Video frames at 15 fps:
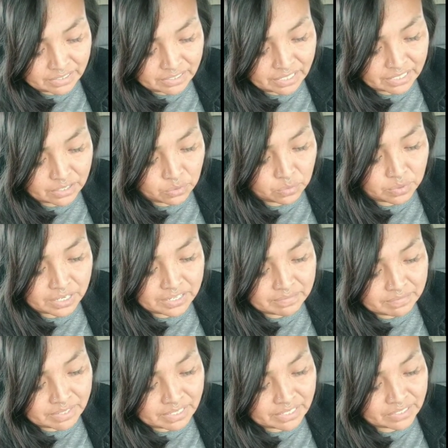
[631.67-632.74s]
like a white
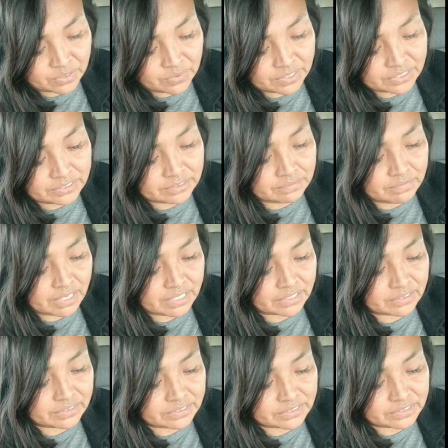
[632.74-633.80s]
man going to
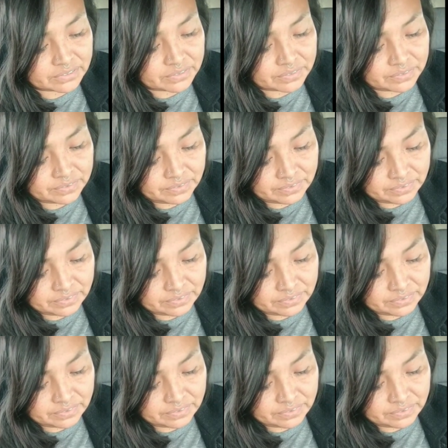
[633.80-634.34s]
medical school.